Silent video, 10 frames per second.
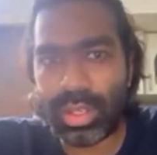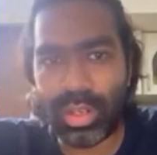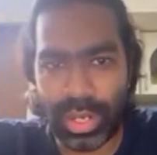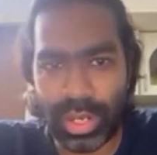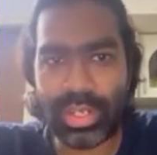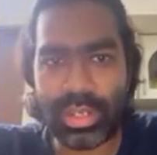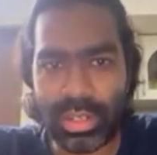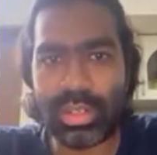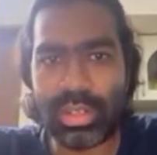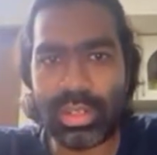All right.
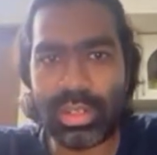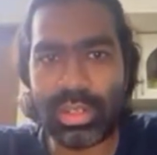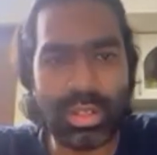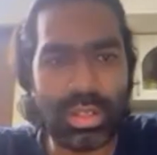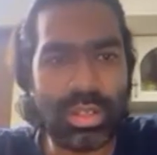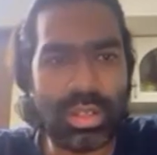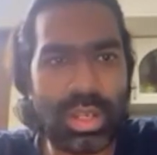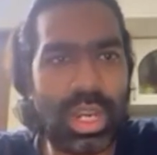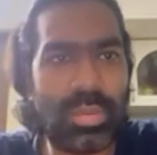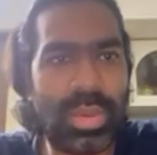
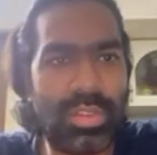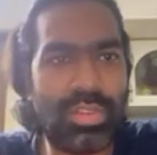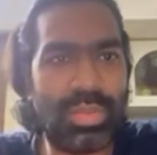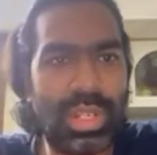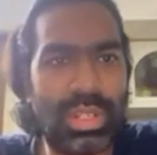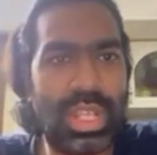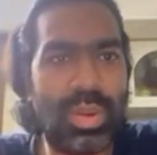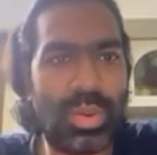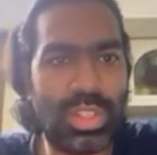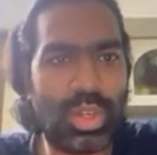And apart from that,
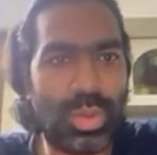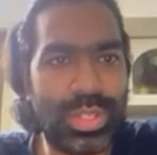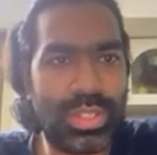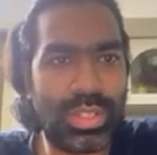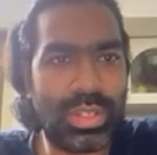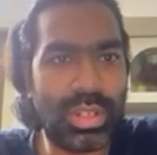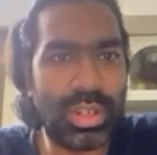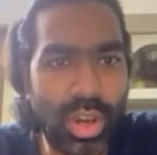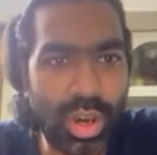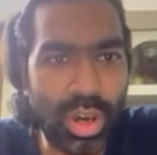there was a question
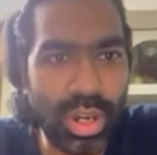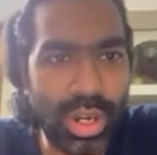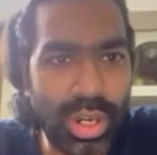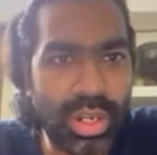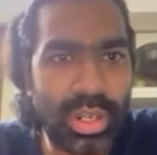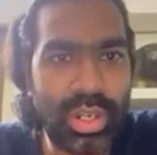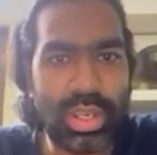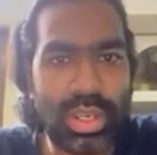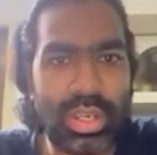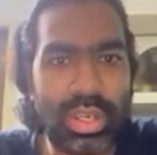on
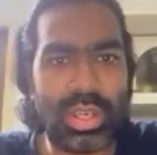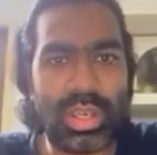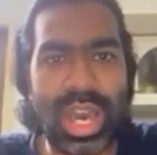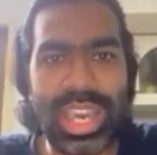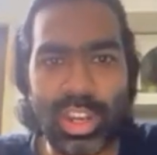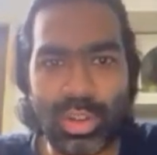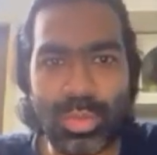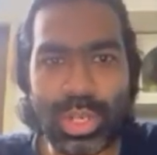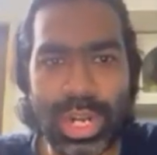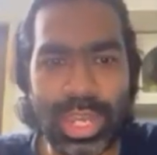high
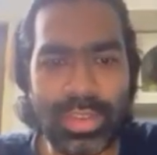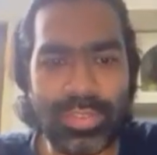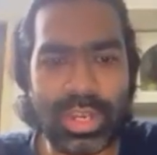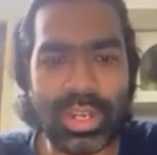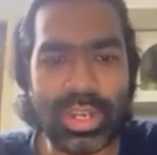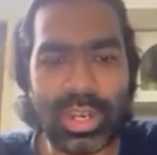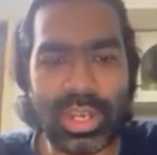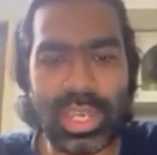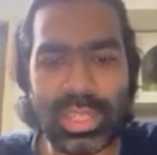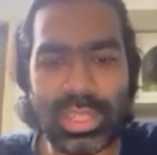output cardiac failure.
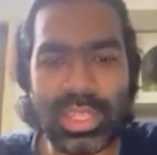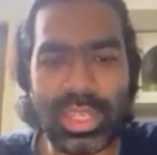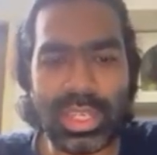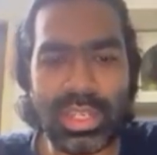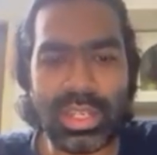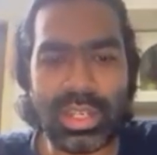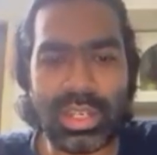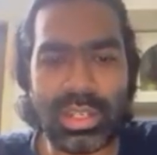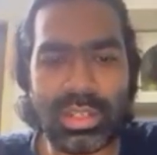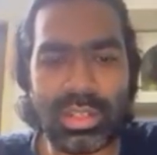I think
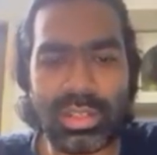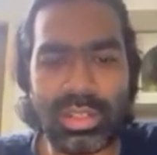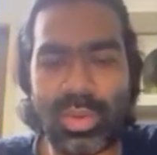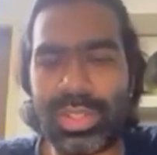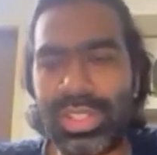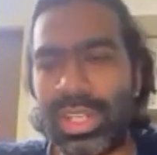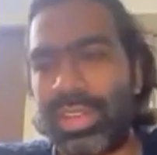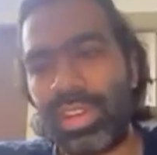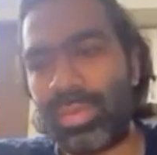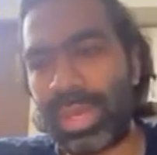there was a
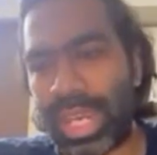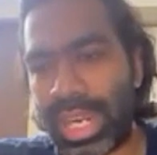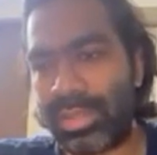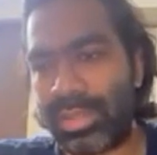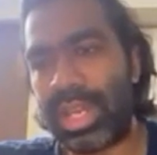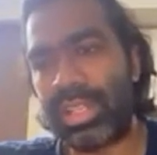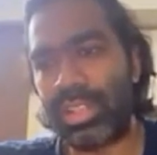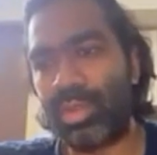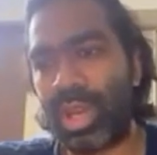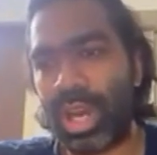different mechanism. They
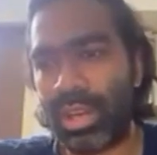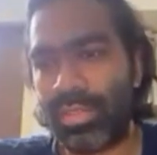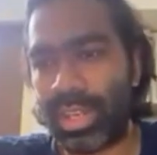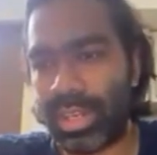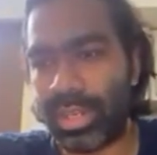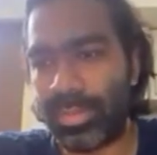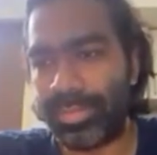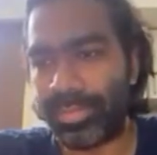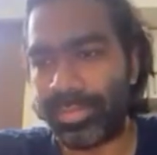asked about heart failure.